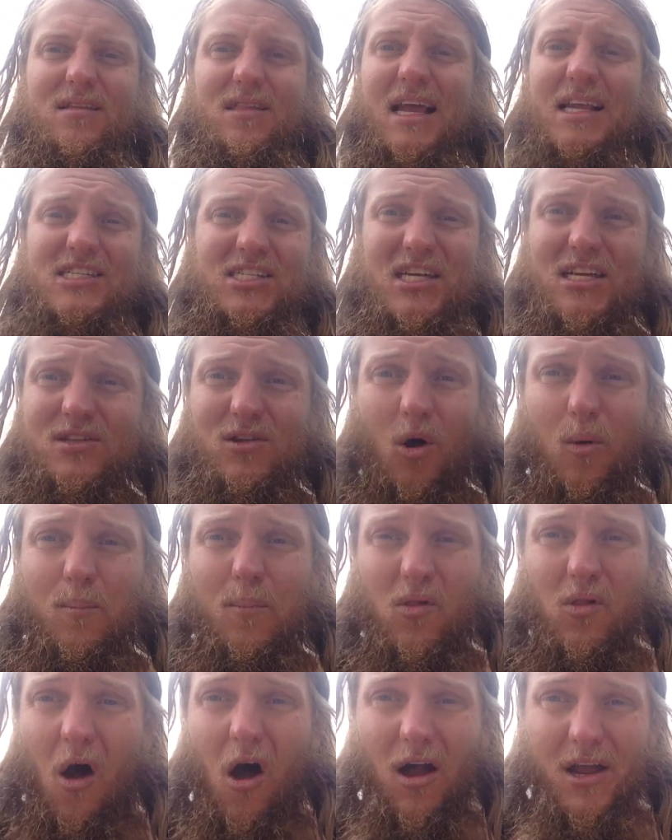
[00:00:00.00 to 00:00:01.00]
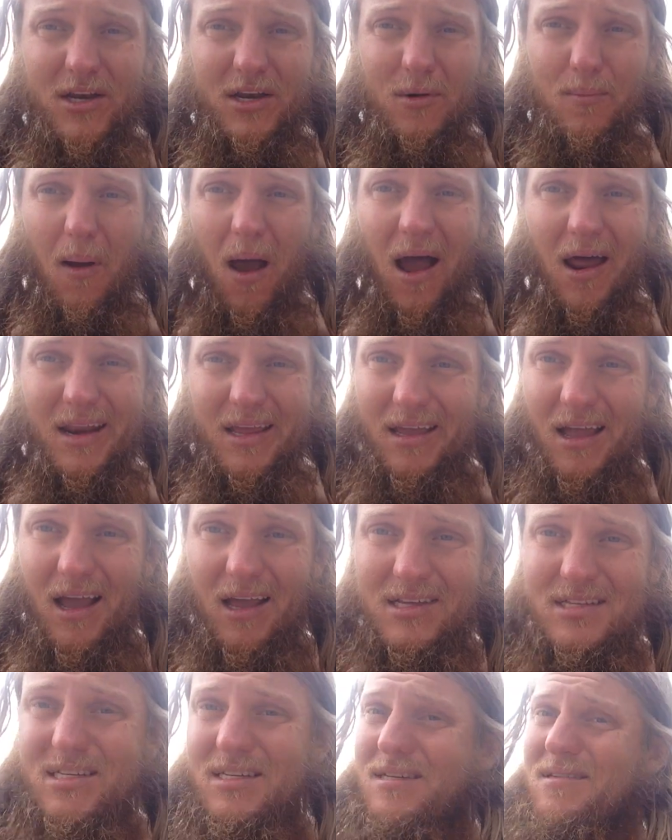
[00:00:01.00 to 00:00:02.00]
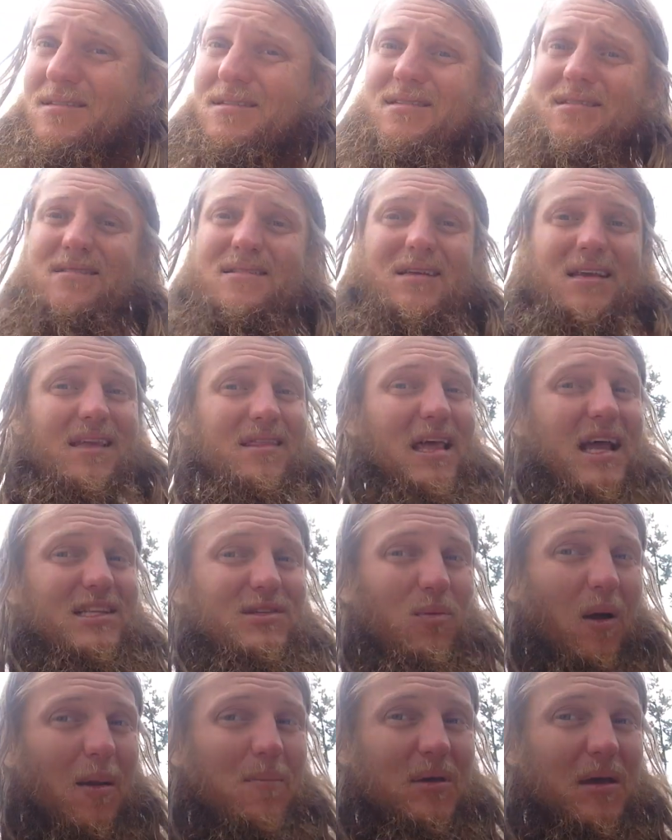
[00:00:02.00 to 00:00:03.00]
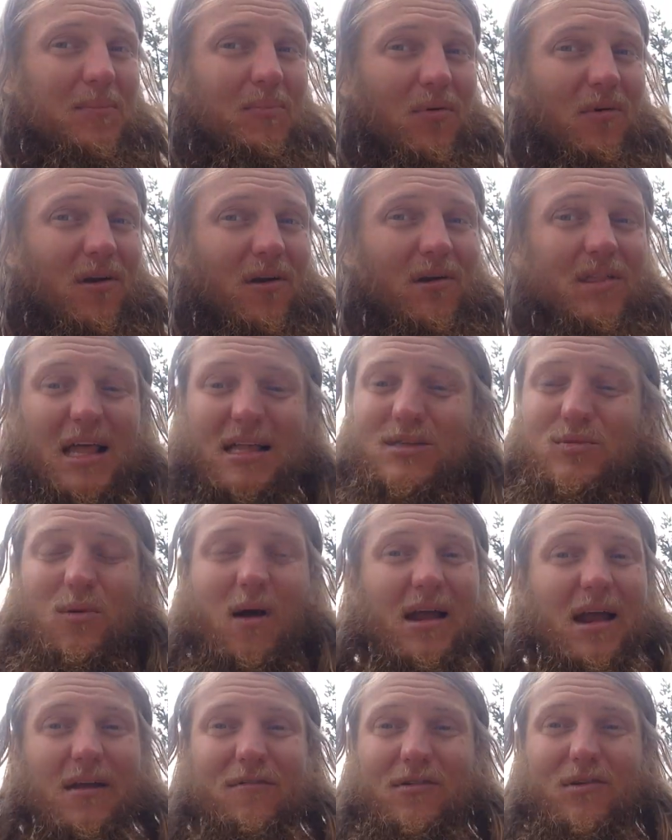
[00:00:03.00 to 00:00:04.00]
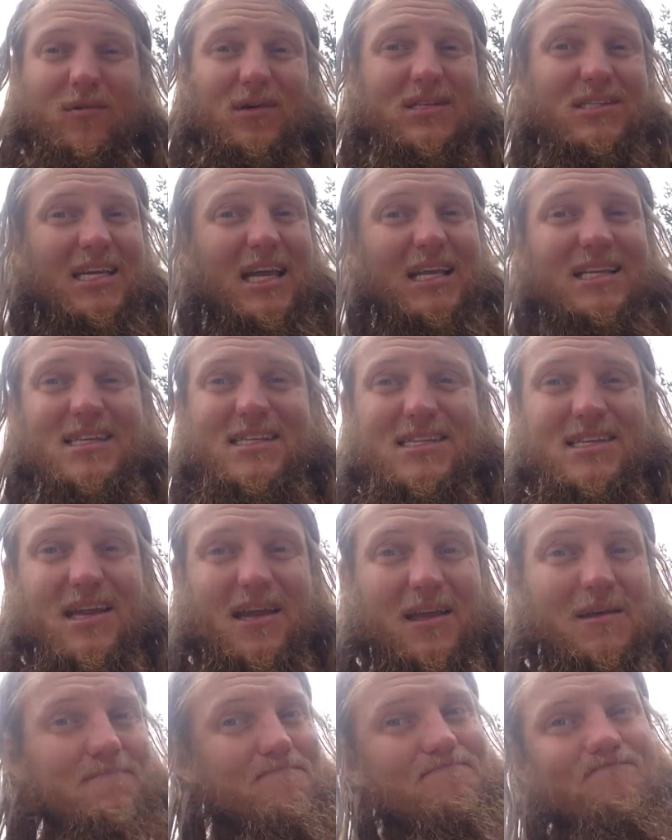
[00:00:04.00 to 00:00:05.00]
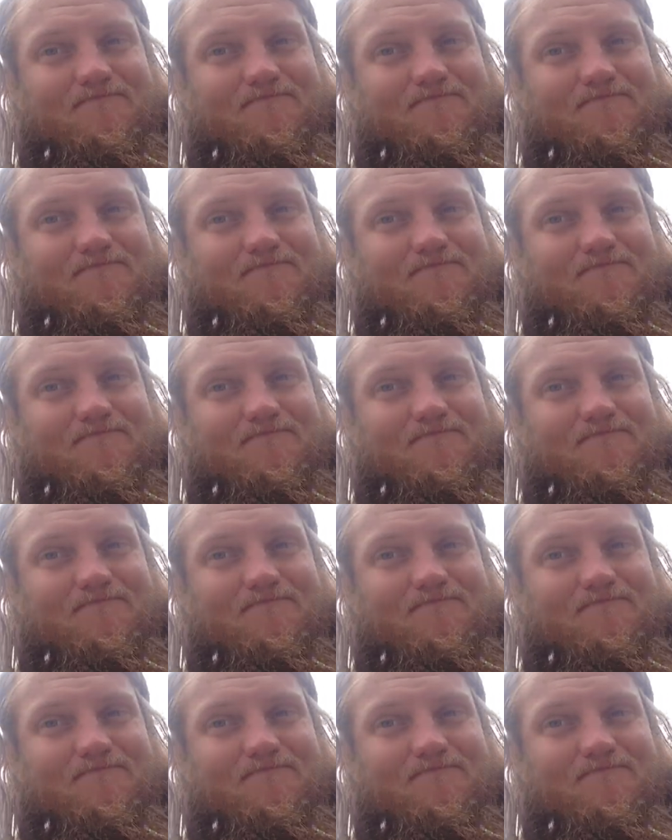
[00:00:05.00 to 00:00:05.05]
that shit don't belong in your body, guys, and that's why everyone's getting sick.